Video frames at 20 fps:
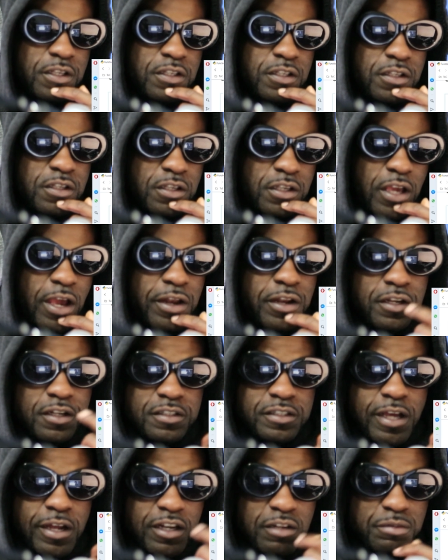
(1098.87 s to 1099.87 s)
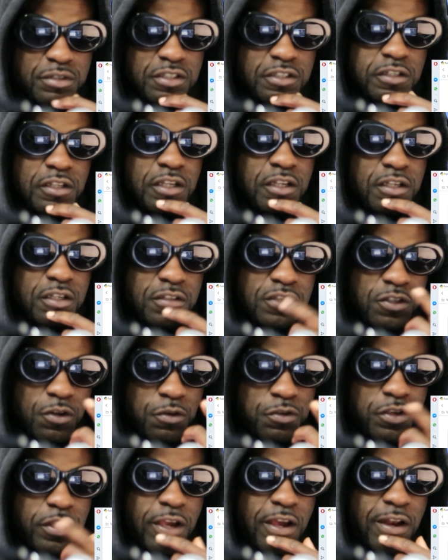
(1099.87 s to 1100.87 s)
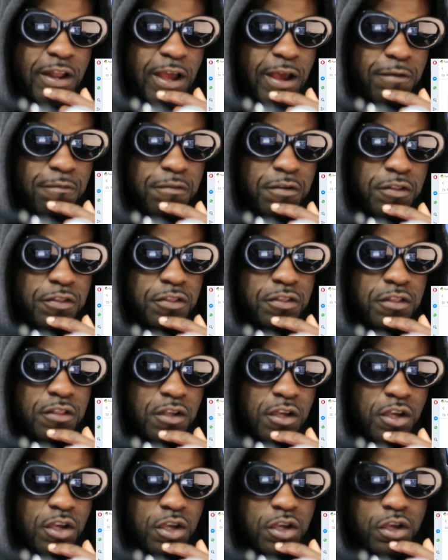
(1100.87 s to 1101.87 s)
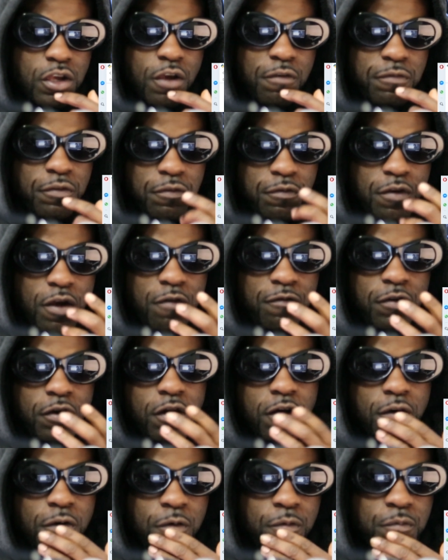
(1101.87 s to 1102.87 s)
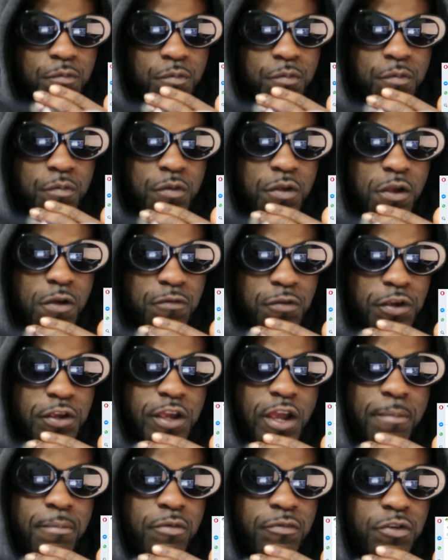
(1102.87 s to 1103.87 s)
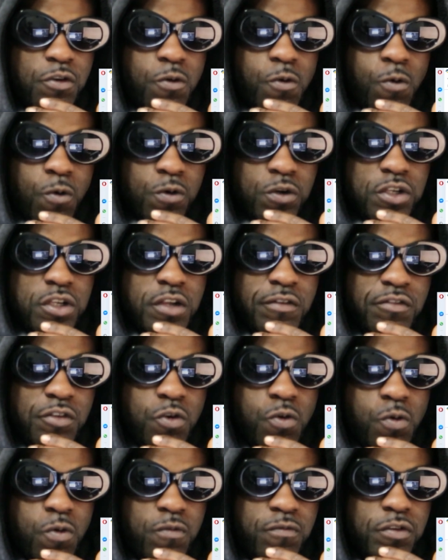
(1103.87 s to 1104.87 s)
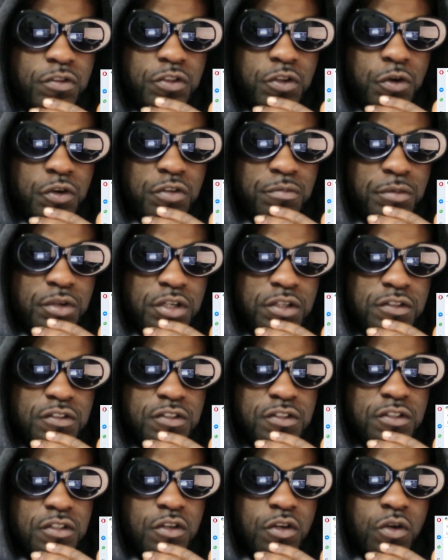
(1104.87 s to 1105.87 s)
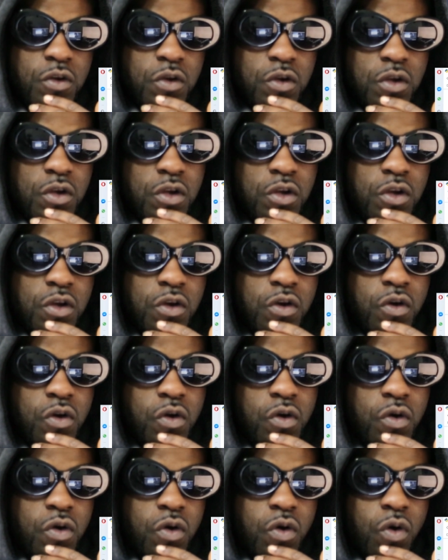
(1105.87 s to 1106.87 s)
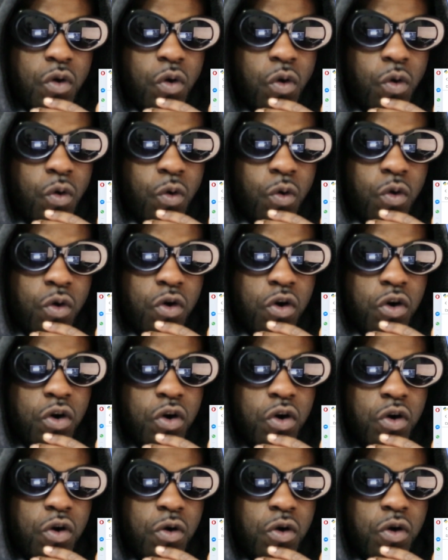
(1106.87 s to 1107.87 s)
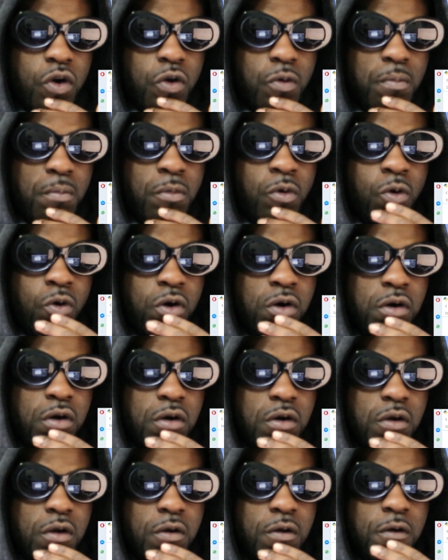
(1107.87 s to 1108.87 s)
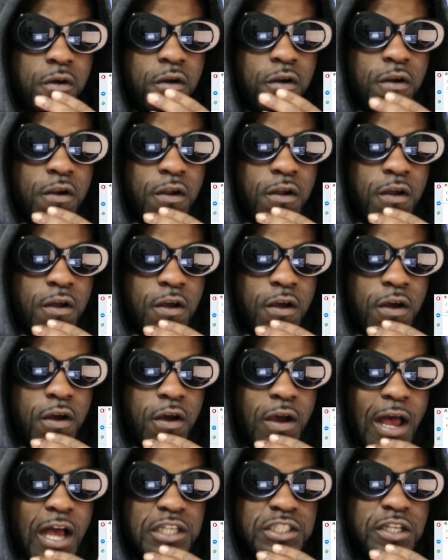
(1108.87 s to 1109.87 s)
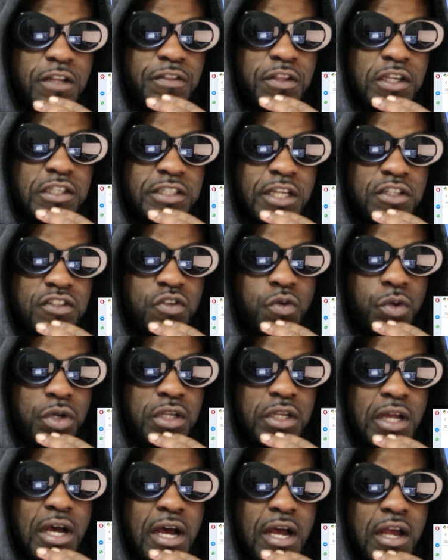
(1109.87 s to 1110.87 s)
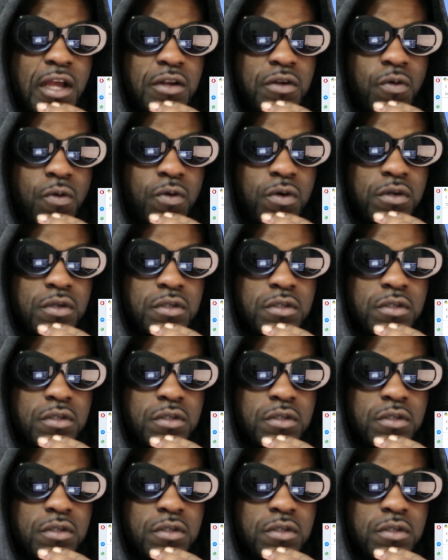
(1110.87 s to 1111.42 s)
Canon decided to be slick. So you can't have if a camera can record for 30 minutes or more. Actually, I think it's like 29, or